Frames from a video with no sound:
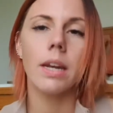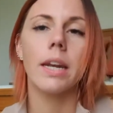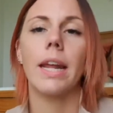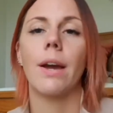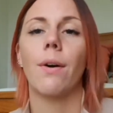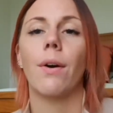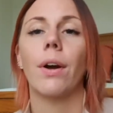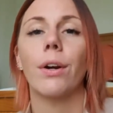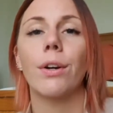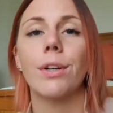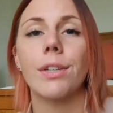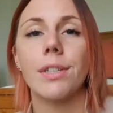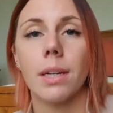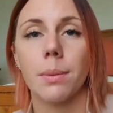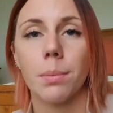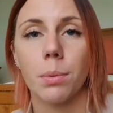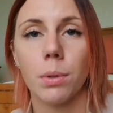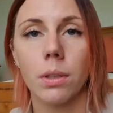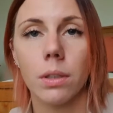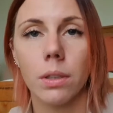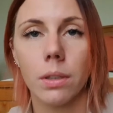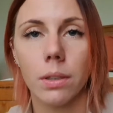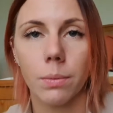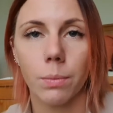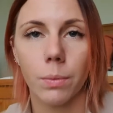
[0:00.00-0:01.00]
now I got
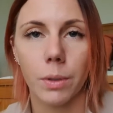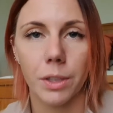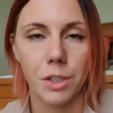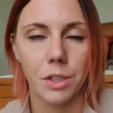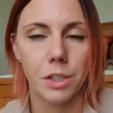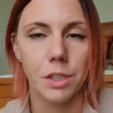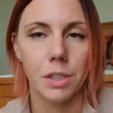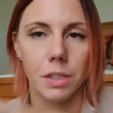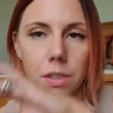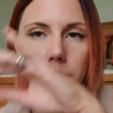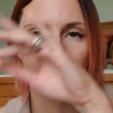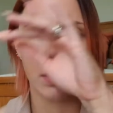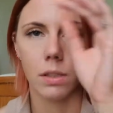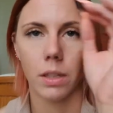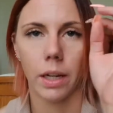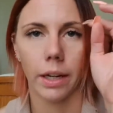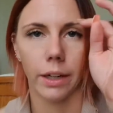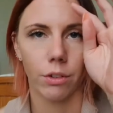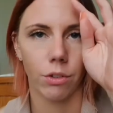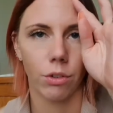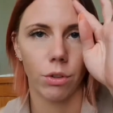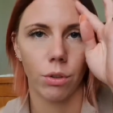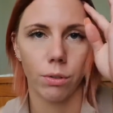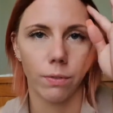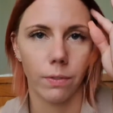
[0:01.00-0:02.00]
double, which is
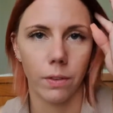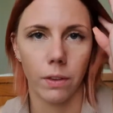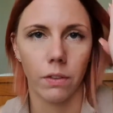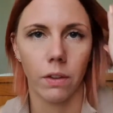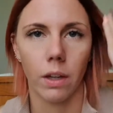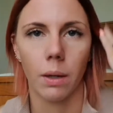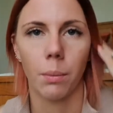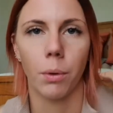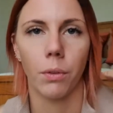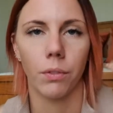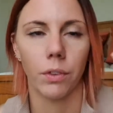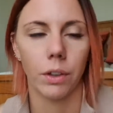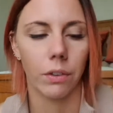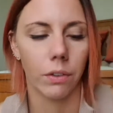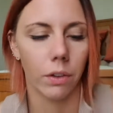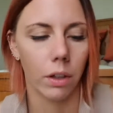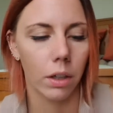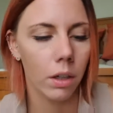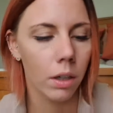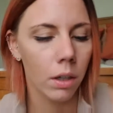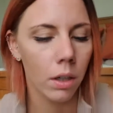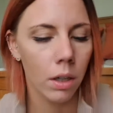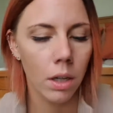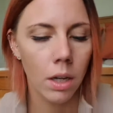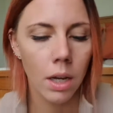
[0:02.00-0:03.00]
like two of the same,
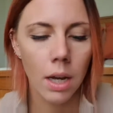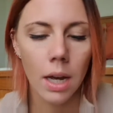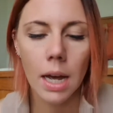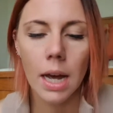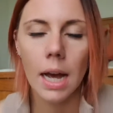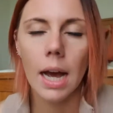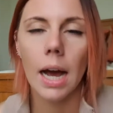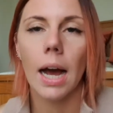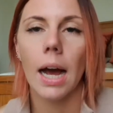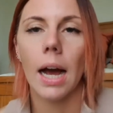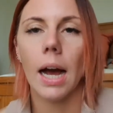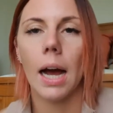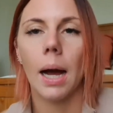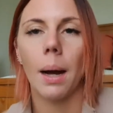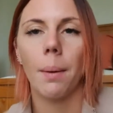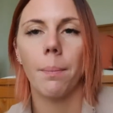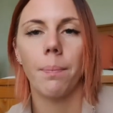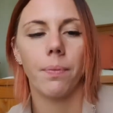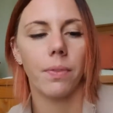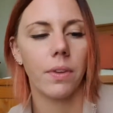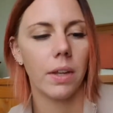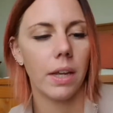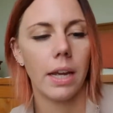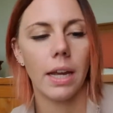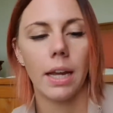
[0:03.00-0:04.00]
obviously,
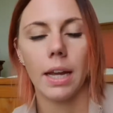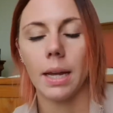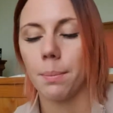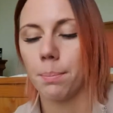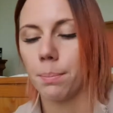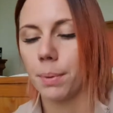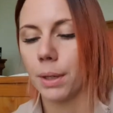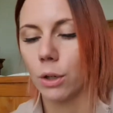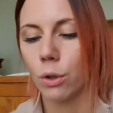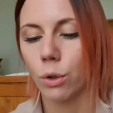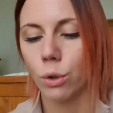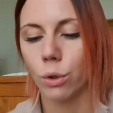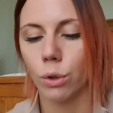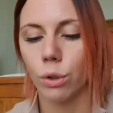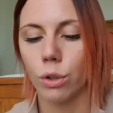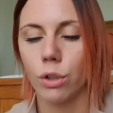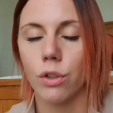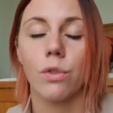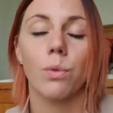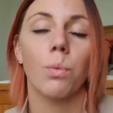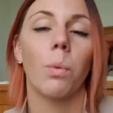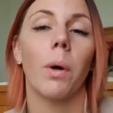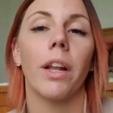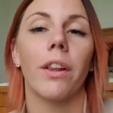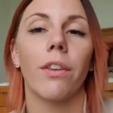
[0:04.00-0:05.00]

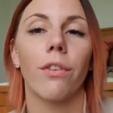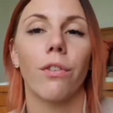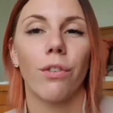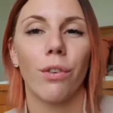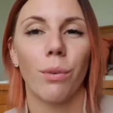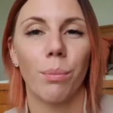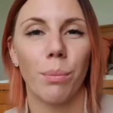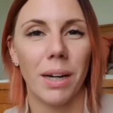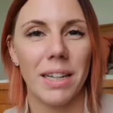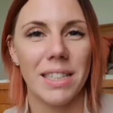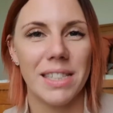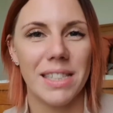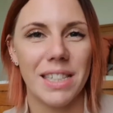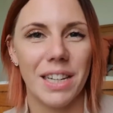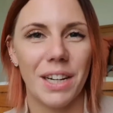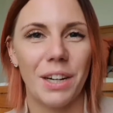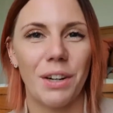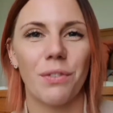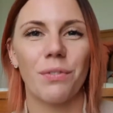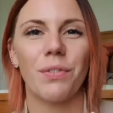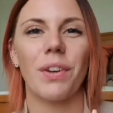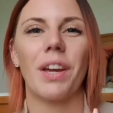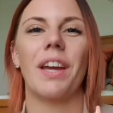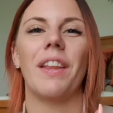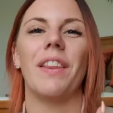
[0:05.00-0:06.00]
because one's for
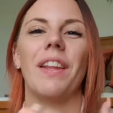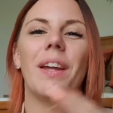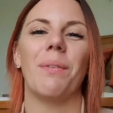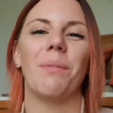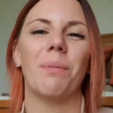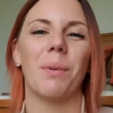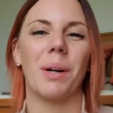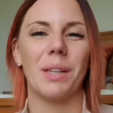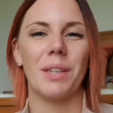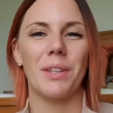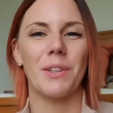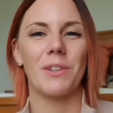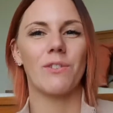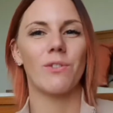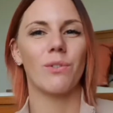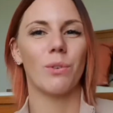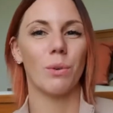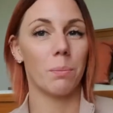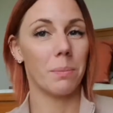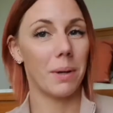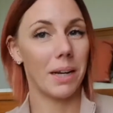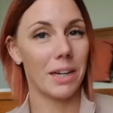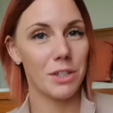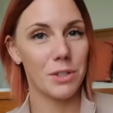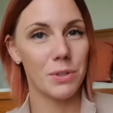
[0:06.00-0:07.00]
myself and then one's
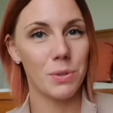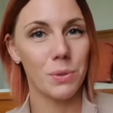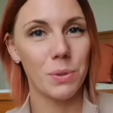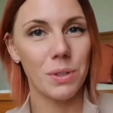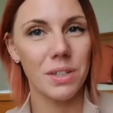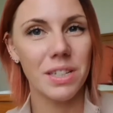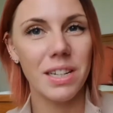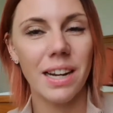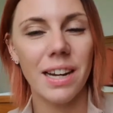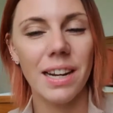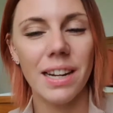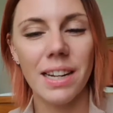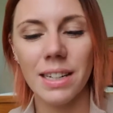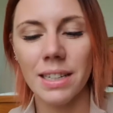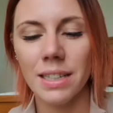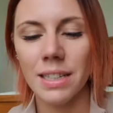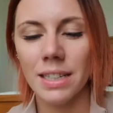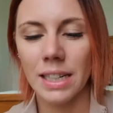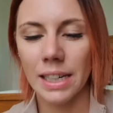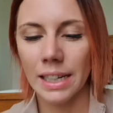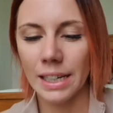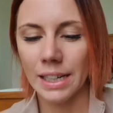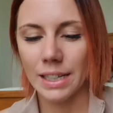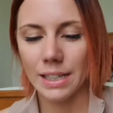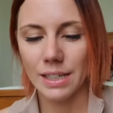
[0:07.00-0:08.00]
for my daughter.
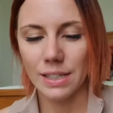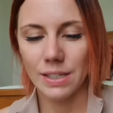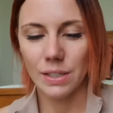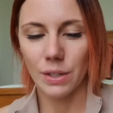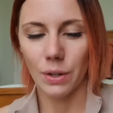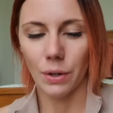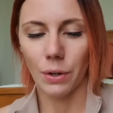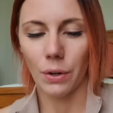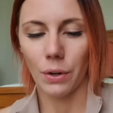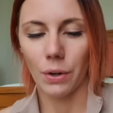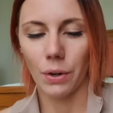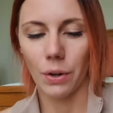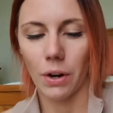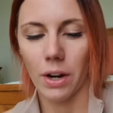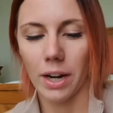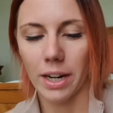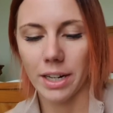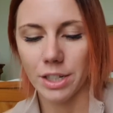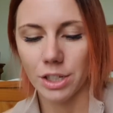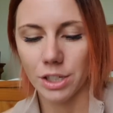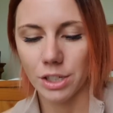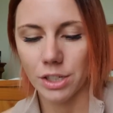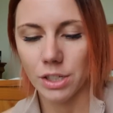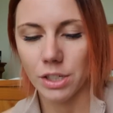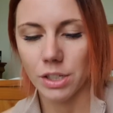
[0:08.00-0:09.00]
So I
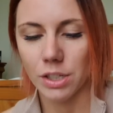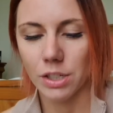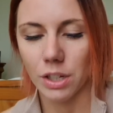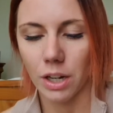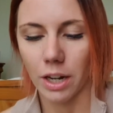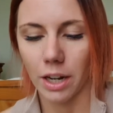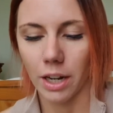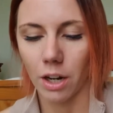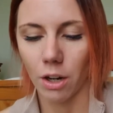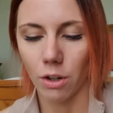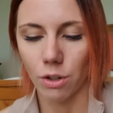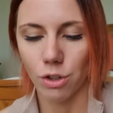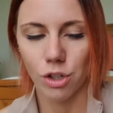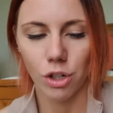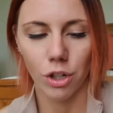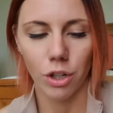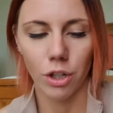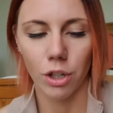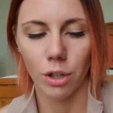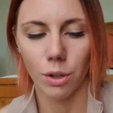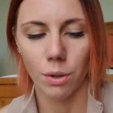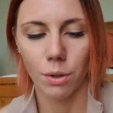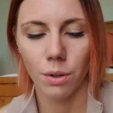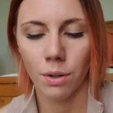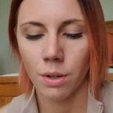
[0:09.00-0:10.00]
just decided, I'll show
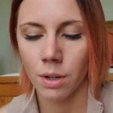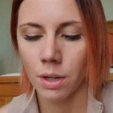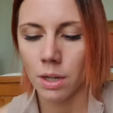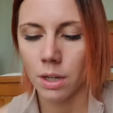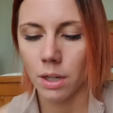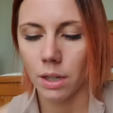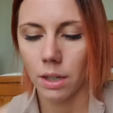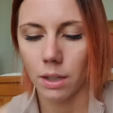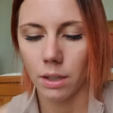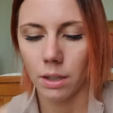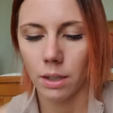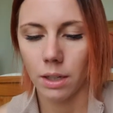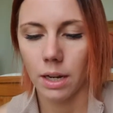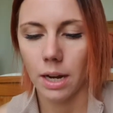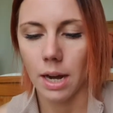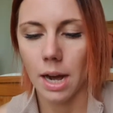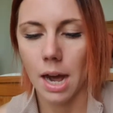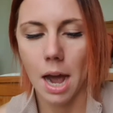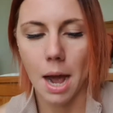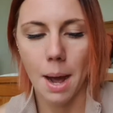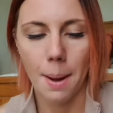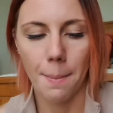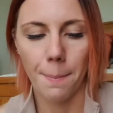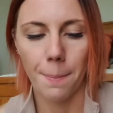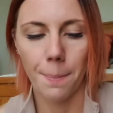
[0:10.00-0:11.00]
you.
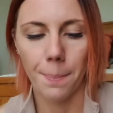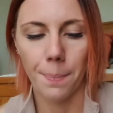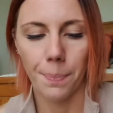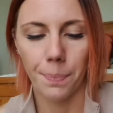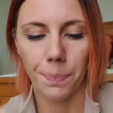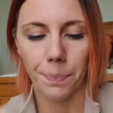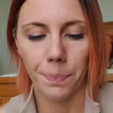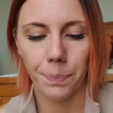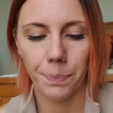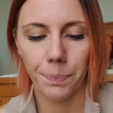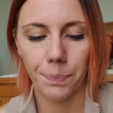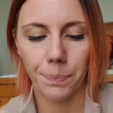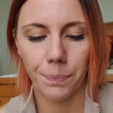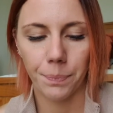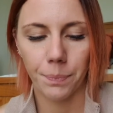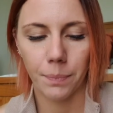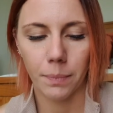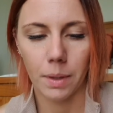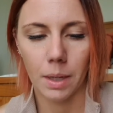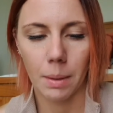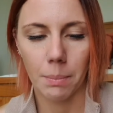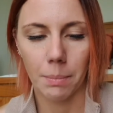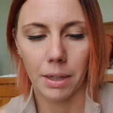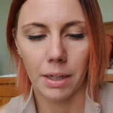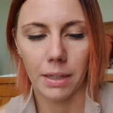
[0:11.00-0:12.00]

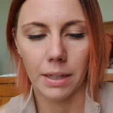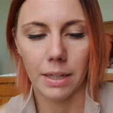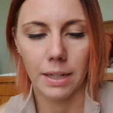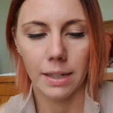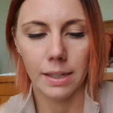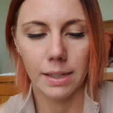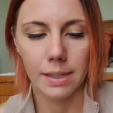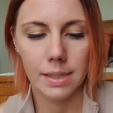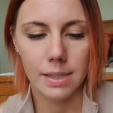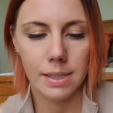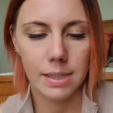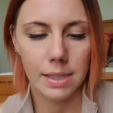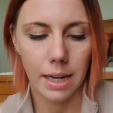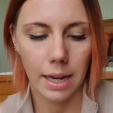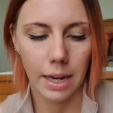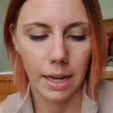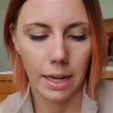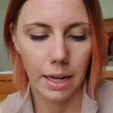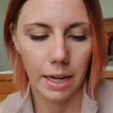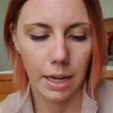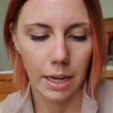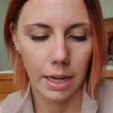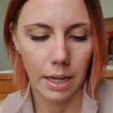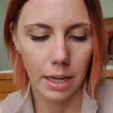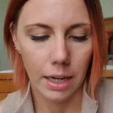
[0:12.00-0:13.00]
But it's
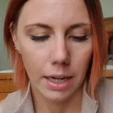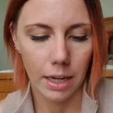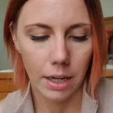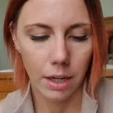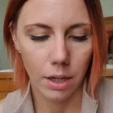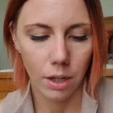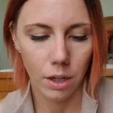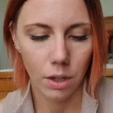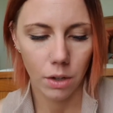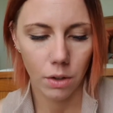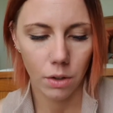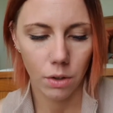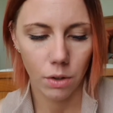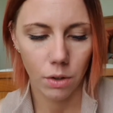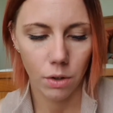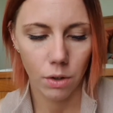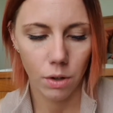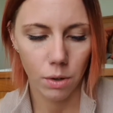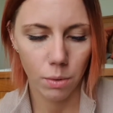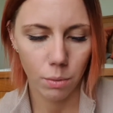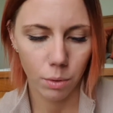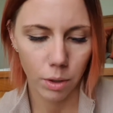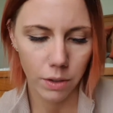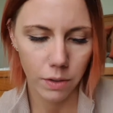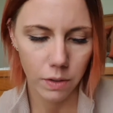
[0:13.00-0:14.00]
a,
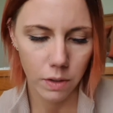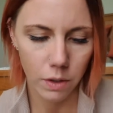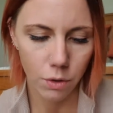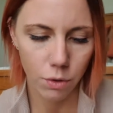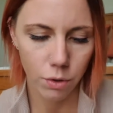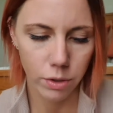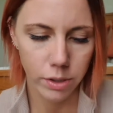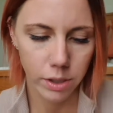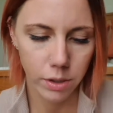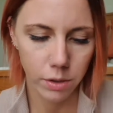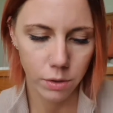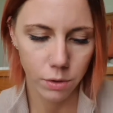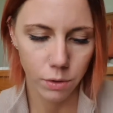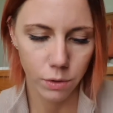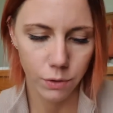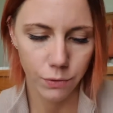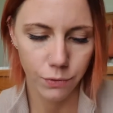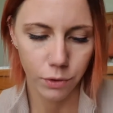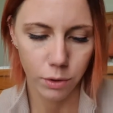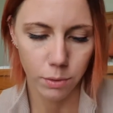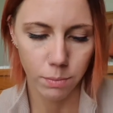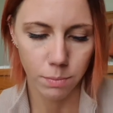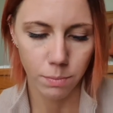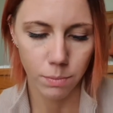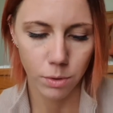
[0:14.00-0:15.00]
what is it? Crystals
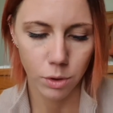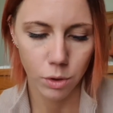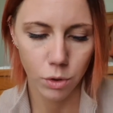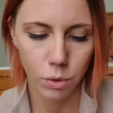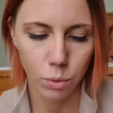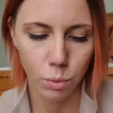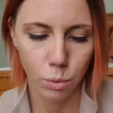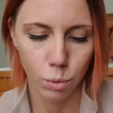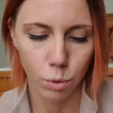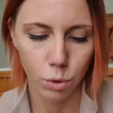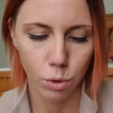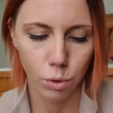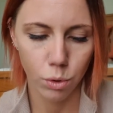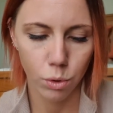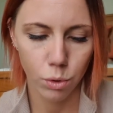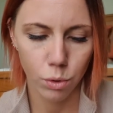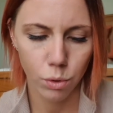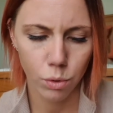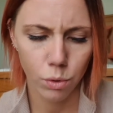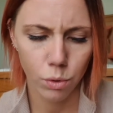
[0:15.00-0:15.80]
from Swarovski?